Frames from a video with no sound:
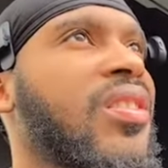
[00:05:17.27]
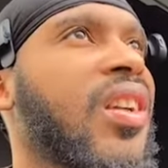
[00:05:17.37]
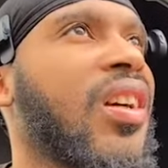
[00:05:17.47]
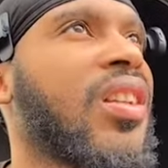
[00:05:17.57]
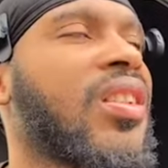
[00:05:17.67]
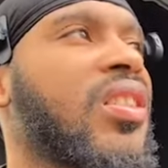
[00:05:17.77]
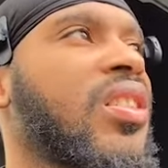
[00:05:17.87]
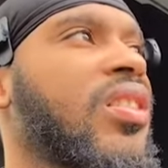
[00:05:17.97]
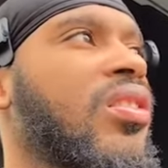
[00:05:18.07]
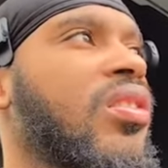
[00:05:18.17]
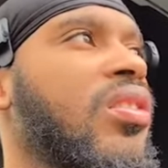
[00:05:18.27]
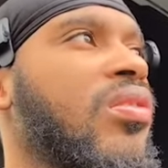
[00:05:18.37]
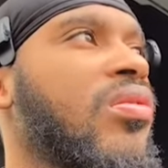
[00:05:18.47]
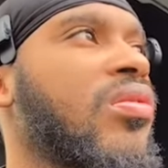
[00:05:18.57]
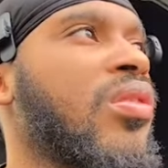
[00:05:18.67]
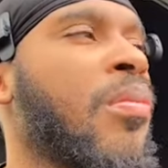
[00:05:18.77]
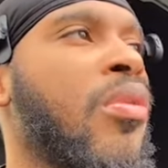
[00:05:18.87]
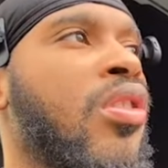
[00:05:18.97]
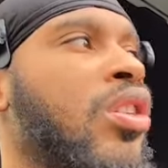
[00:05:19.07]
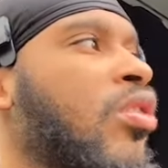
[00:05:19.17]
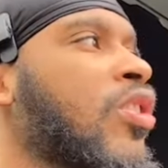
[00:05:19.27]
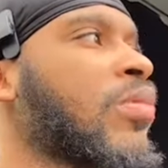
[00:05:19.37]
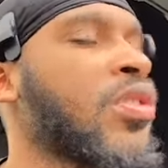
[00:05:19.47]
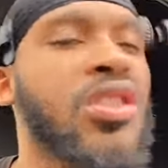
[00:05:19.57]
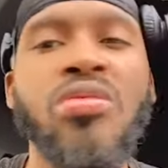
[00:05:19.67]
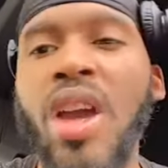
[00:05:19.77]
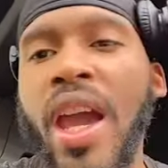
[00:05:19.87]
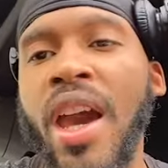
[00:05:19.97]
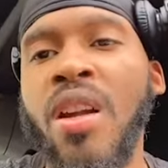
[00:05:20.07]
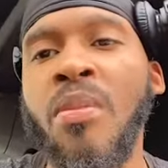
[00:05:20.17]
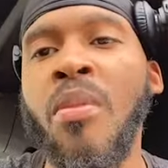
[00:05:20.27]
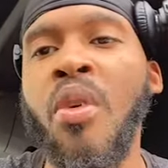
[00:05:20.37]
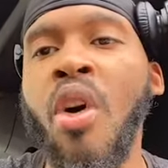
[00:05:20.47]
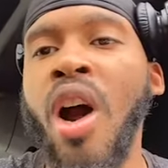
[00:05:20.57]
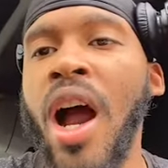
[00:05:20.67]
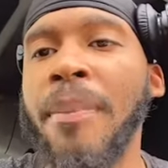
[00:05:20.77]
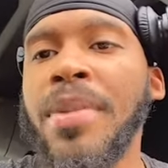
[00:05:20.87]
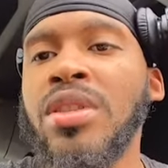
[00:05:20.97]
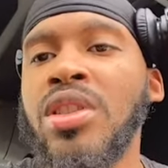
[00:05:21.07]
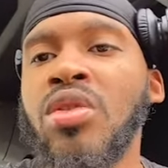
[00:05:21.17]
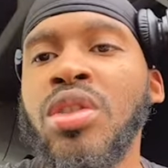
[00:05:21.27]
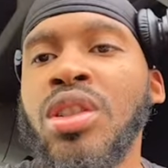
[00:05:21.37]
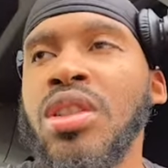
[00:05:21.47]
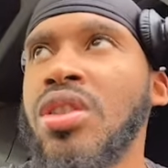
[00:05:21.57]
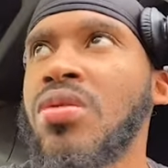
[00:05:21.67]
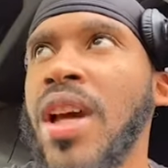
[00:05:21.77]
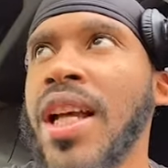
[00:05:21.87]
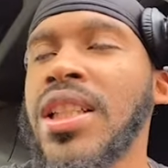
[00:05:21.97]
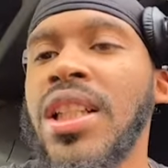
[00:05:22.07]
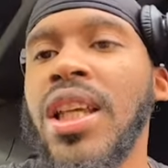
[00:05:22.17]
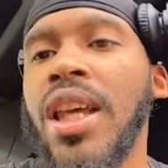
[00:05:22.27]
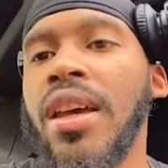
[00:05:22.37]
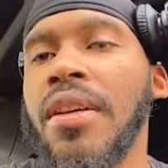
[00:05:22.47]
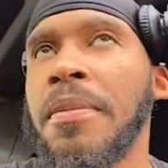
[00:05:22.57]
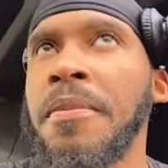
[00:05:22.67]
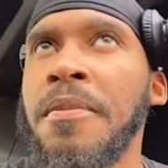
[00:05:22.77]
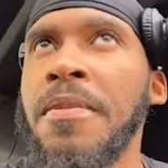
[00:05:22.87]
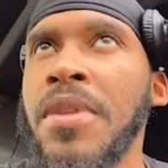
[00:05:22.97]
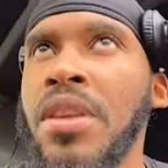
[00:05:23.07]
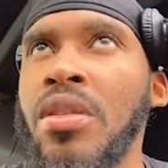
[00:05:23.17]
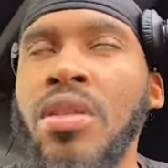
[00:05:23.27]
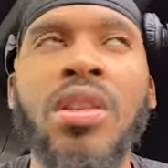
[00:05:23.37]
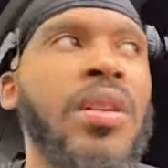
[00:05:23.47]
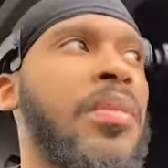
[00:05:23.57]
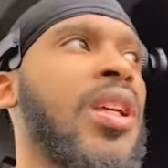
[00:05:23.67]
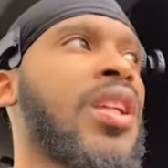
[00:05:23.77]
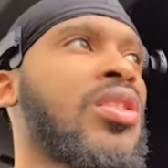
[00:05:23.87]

Because the more endorsements you have, the more opportunities you actually have. You know what I mean?